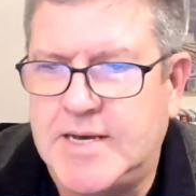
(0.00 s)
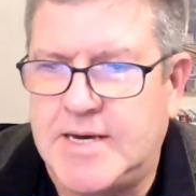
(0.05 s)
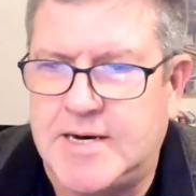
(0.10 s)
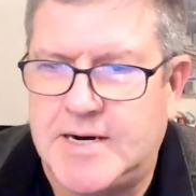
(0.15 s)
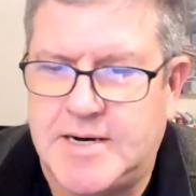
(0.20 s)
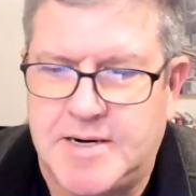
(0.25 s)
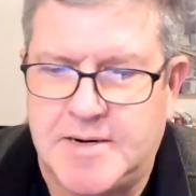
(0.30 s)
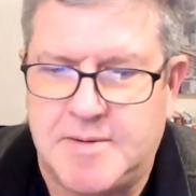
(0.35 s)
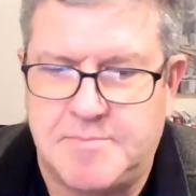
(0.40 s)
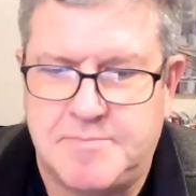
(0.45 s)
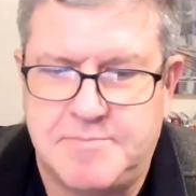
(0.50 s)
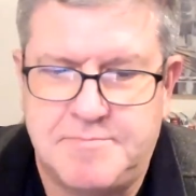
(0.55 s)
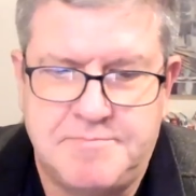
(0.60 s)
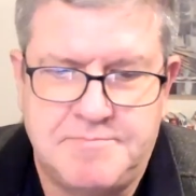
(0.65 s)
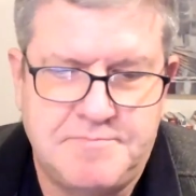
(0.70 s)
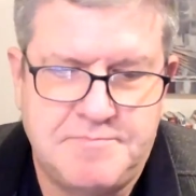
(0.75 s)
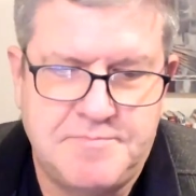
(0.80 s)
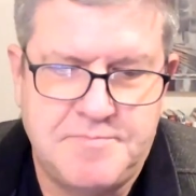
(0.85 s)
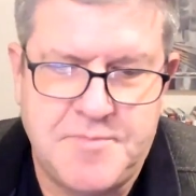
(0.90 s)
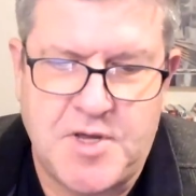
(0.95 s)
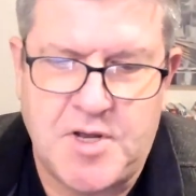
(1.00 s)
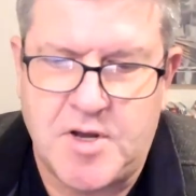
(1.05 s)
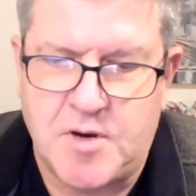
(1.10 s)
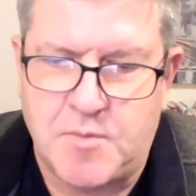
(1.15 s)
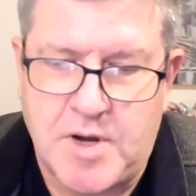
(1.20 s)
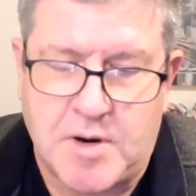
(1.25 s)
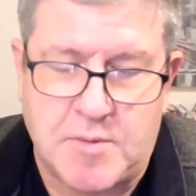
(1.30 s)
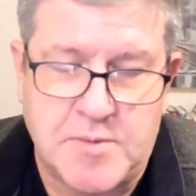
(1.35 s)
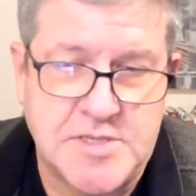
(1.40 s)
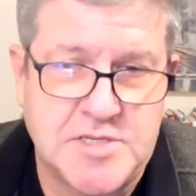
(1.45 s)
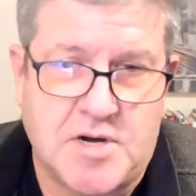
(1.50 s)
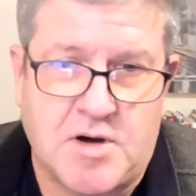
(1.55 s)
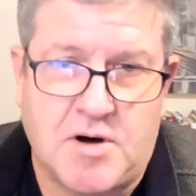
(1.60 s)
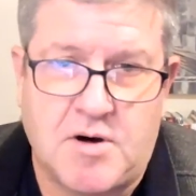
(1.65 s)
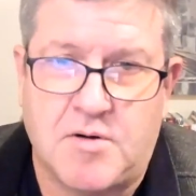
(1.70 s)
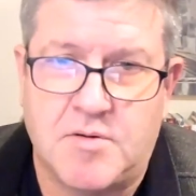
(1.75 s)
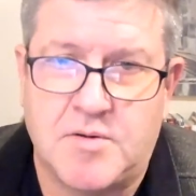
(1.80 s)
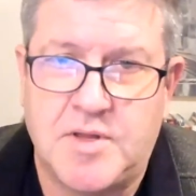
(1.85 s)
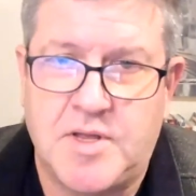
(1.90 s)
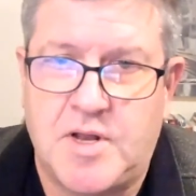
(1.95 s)
Um, you know, we always
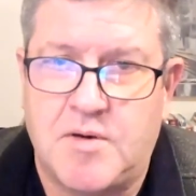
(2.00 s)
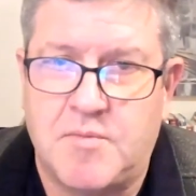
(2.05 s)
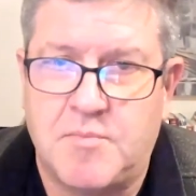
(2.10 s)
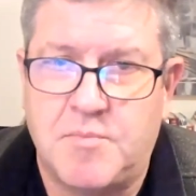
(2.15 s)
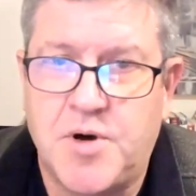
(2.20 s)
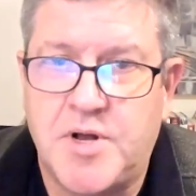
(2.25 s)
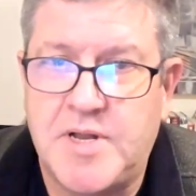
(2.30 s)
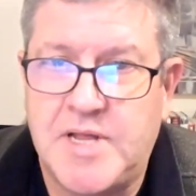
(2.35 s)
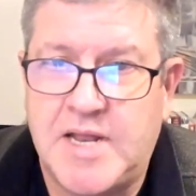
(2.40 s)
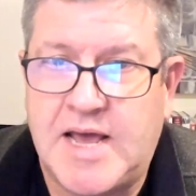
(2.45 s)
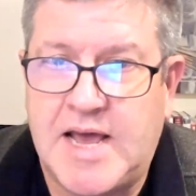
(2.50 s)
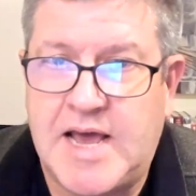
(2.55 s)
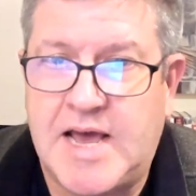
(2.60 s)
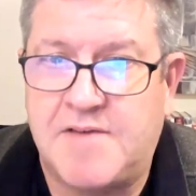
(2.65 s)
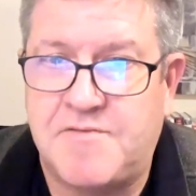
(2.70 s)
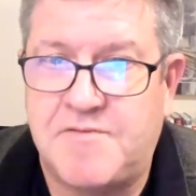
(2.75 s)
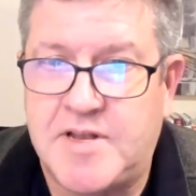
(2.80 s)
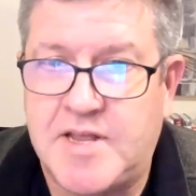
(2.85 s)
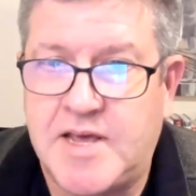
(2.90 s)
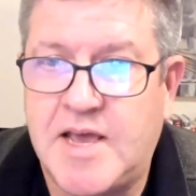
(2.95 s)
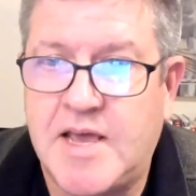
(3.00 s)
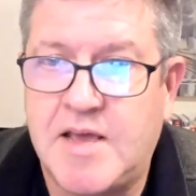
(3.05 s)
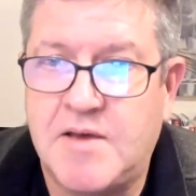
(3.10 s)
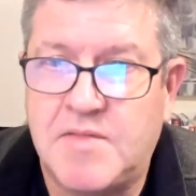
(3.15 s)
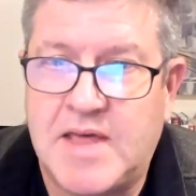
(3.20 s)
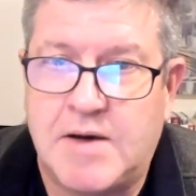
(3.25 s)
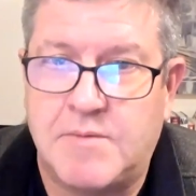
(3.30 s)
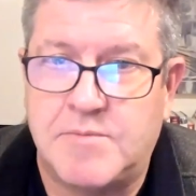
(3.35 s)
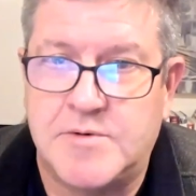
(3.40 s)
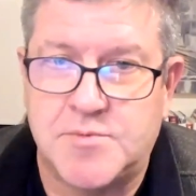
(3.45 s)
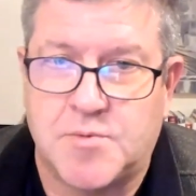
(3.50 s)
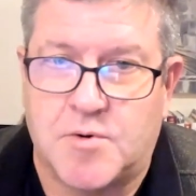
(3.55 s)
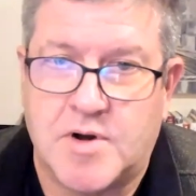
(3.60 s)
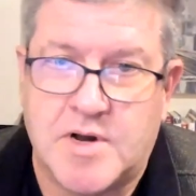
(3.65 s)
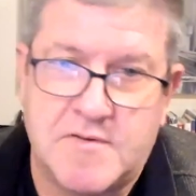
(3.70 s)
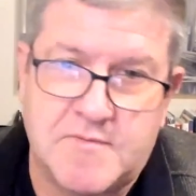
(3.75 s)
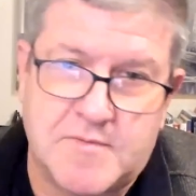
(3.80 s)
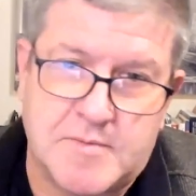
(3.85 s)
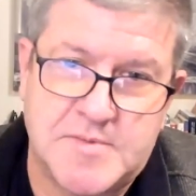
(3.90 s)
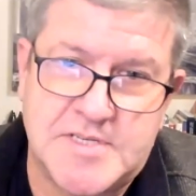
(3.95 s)
called you know putting in a half a day. That was
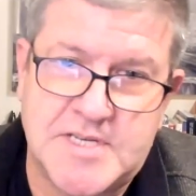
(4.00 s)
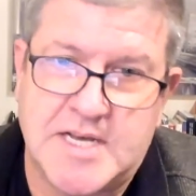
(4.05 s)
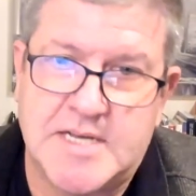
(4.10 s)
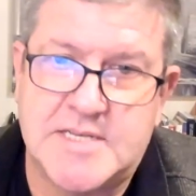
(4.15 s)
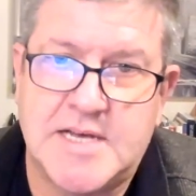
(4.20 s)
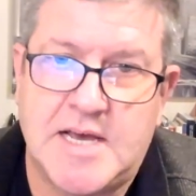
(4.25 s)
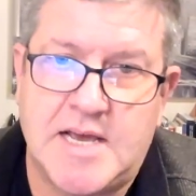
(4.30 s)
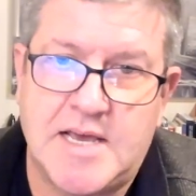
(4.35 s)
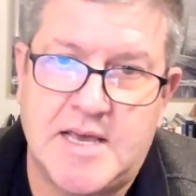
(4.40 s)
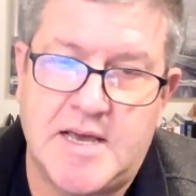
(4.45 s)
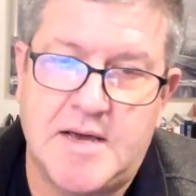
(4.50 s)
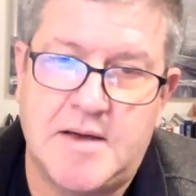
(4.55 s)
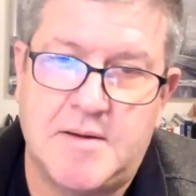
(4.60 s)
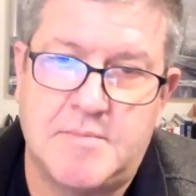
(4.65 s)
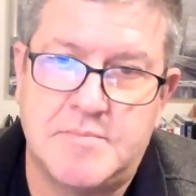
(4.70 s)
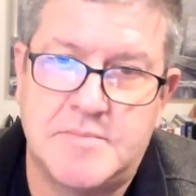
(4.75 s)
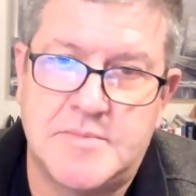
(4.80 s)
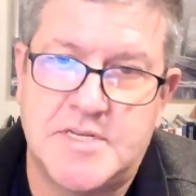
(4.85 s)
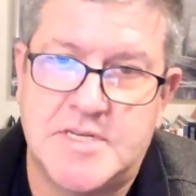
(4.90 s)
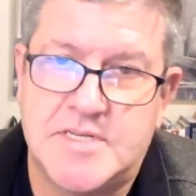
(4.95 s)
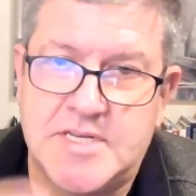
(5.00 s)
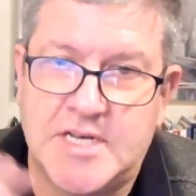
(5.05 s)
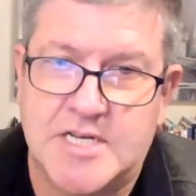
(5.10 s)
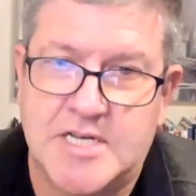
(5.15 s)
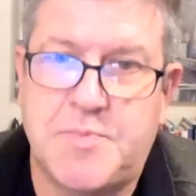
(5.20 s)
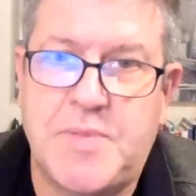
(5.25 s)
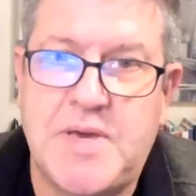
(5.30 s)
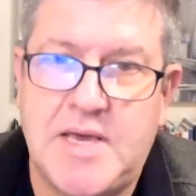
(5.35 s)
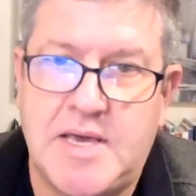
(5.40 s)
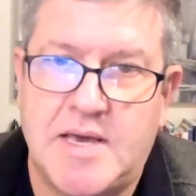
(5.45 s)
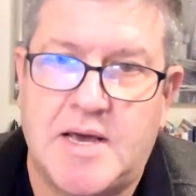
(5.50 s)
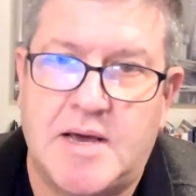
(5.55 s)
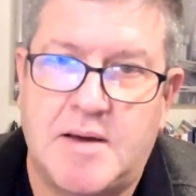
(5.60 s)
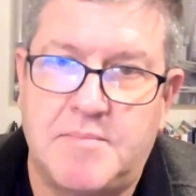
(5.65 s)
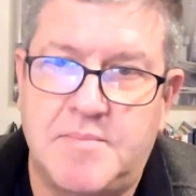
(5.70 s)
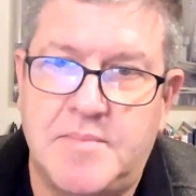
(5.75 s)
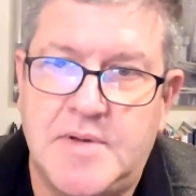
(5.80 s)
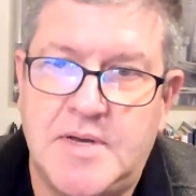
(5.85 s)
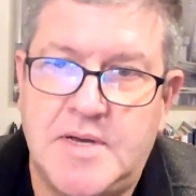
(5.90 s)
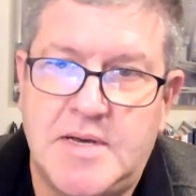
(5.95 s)
working from 6 a.m. to 6
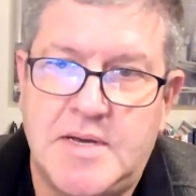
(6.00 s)
p.m.